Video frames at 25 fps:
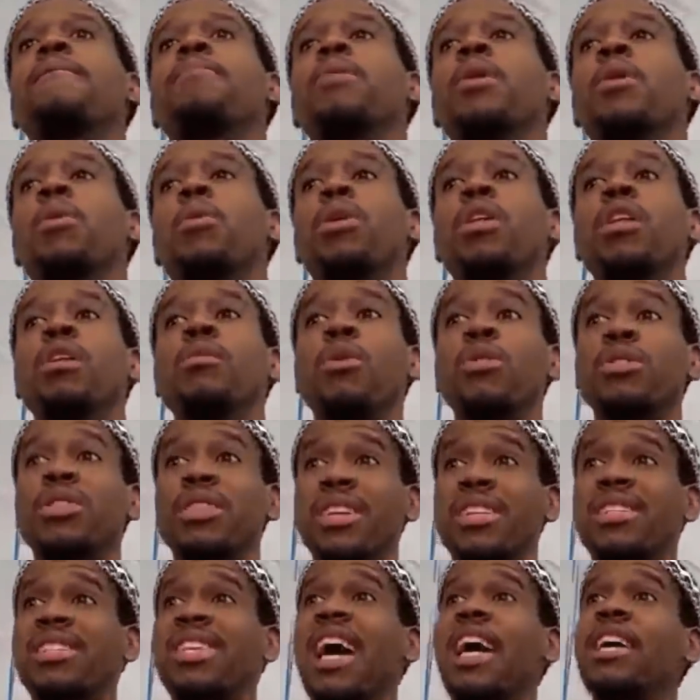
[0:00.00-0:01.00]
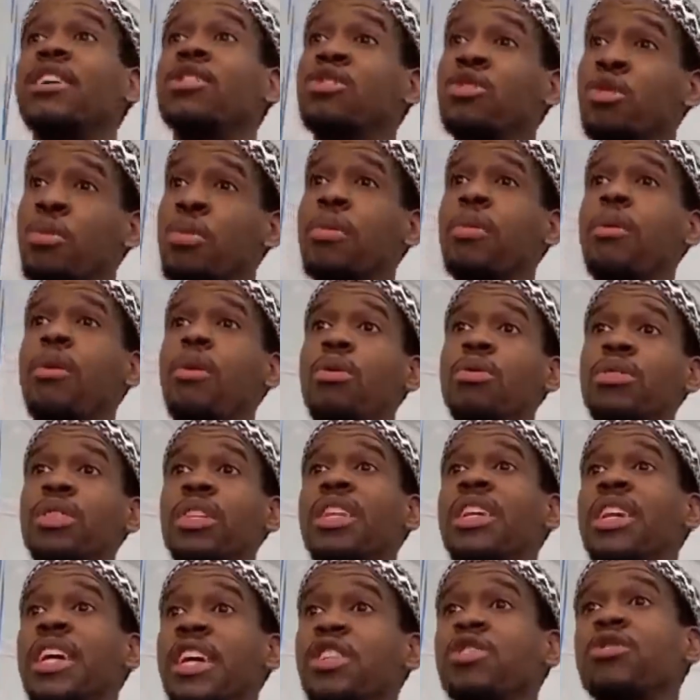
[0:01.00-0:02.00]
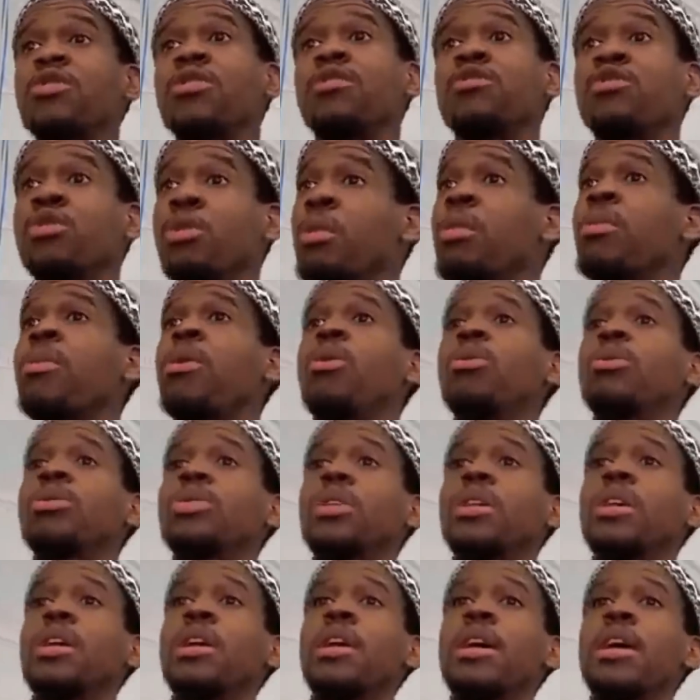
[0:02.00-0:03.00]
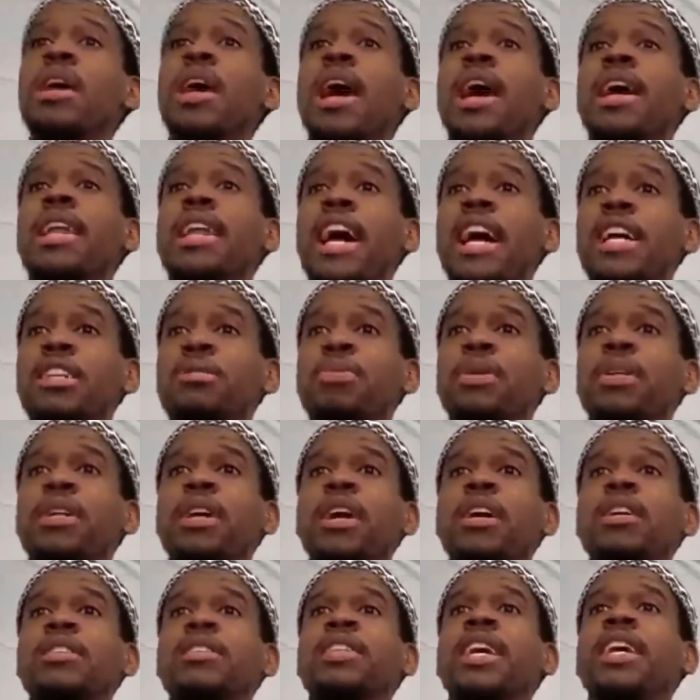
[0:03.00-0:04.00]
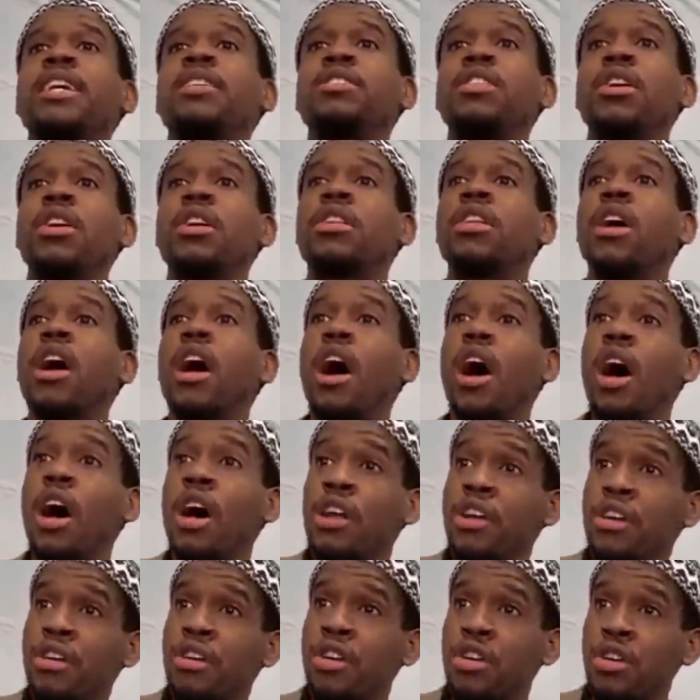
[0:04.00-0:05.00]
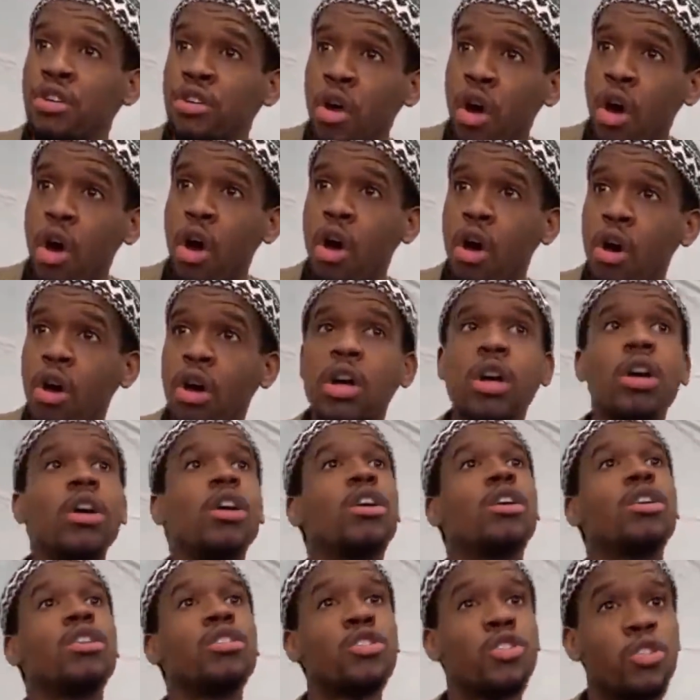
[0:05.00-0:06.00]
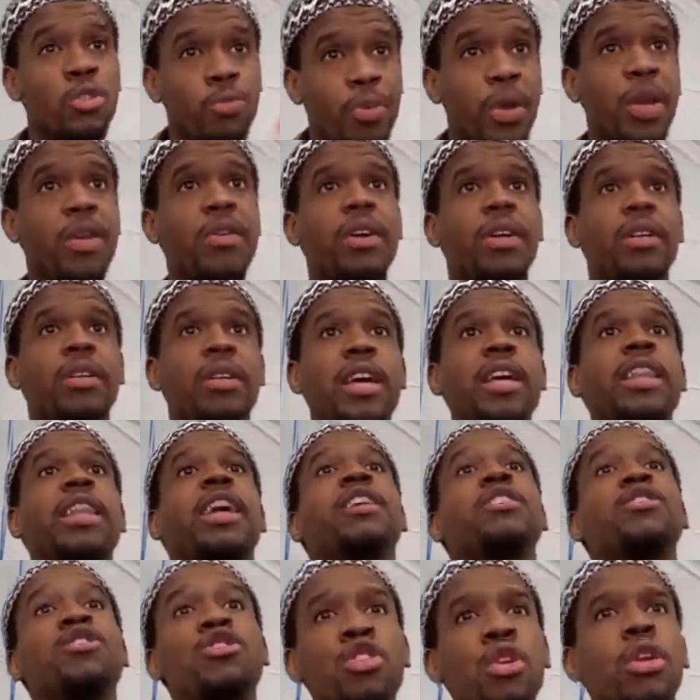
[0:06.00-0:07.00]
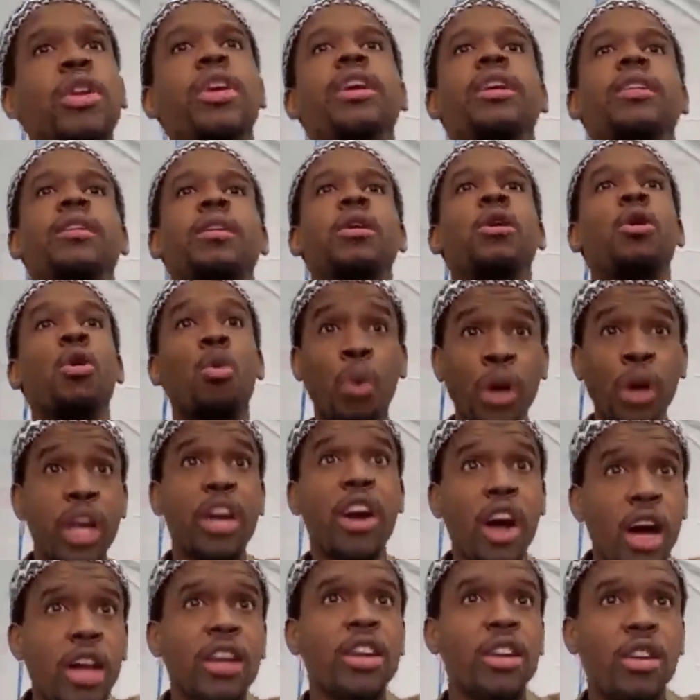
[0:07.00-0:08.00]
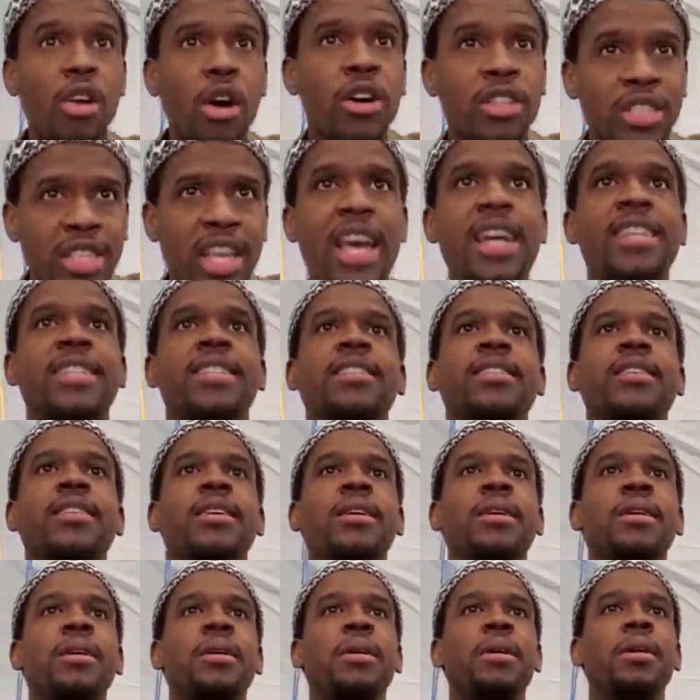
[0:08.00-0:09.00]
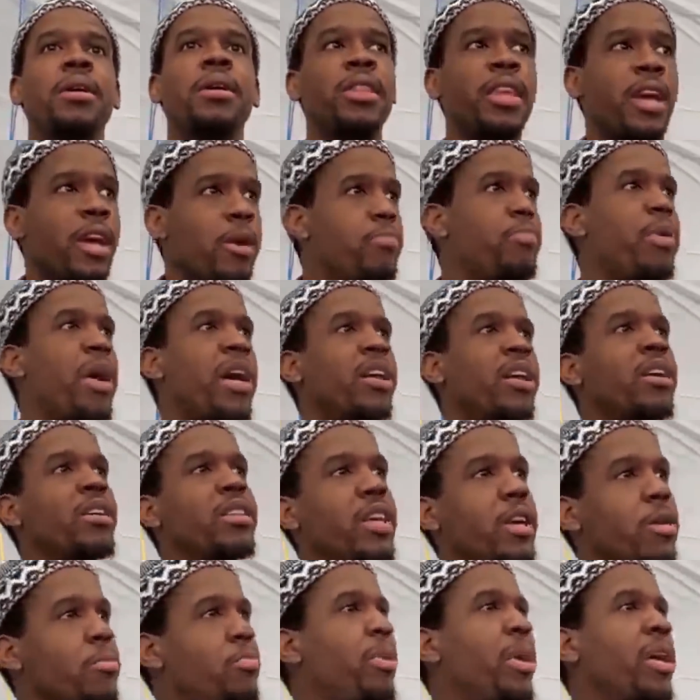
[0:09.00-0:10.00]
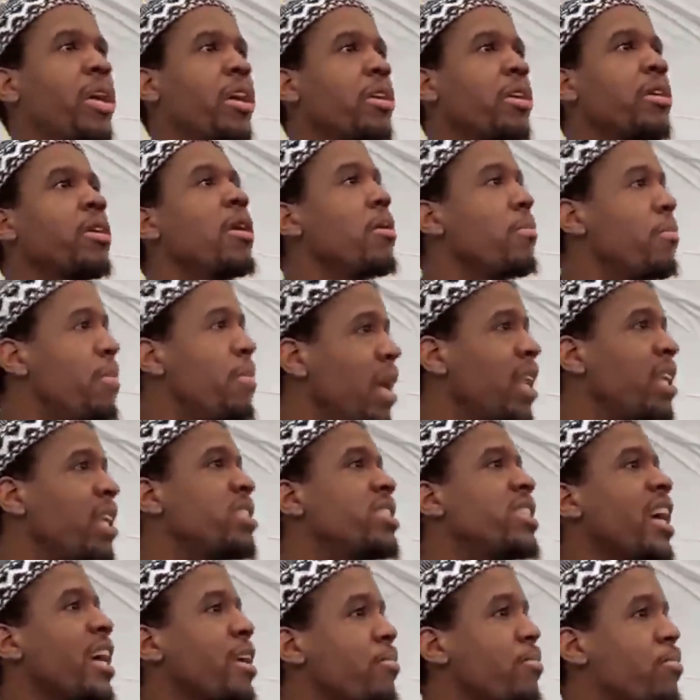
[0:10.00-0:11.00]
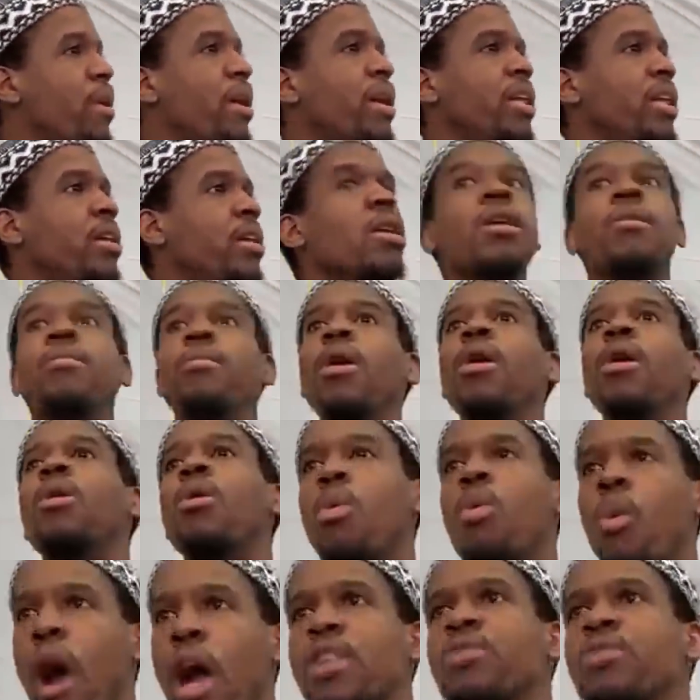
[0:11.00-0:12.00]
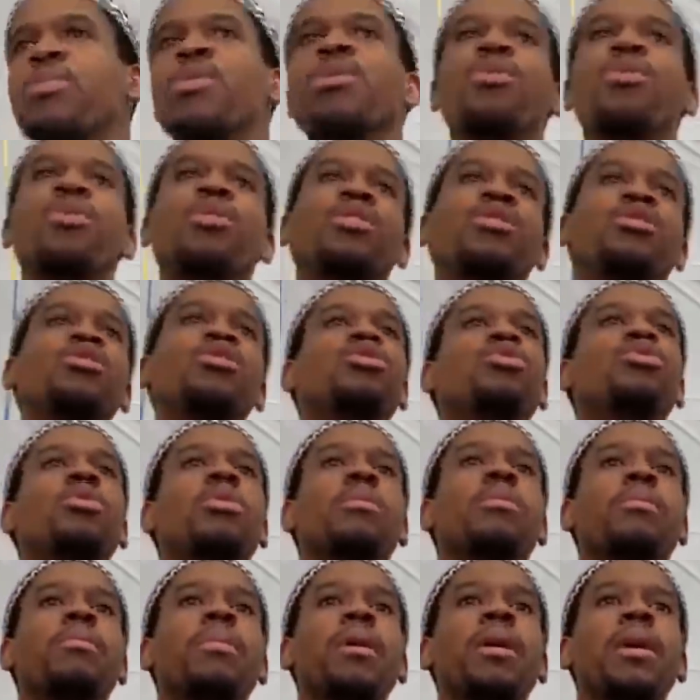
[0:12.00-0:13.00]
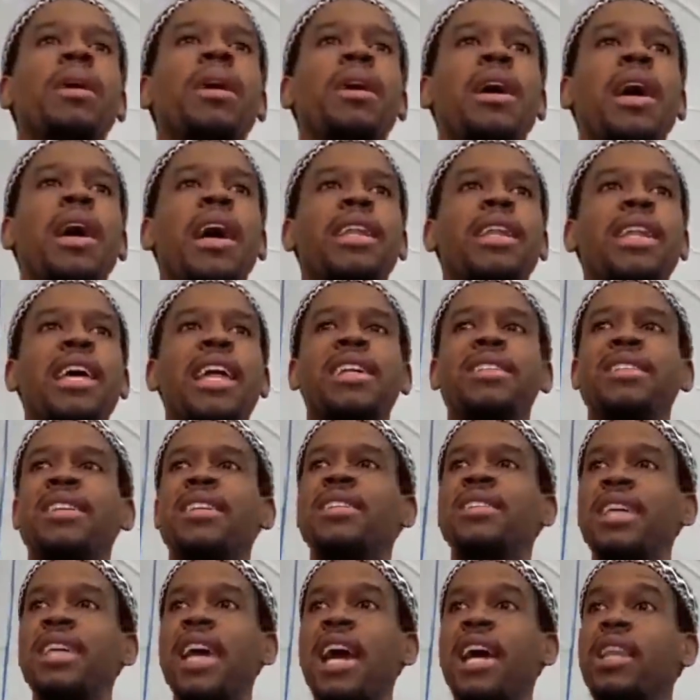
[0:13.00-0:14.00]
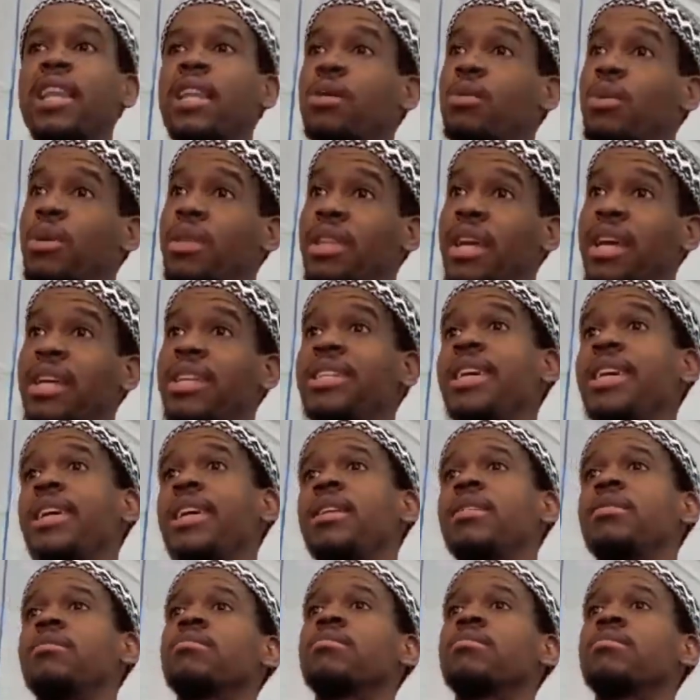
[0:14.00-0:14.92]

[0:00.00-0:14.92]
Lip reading: One of the most exciting Super Bowls in the history of Super Bowls. And that's because they took the underdog spirit and they took it. We are underdogs, yes. They're better. They're bigger. Belichick, Brady. But watch what we want to do to them. And that is exactly what they did.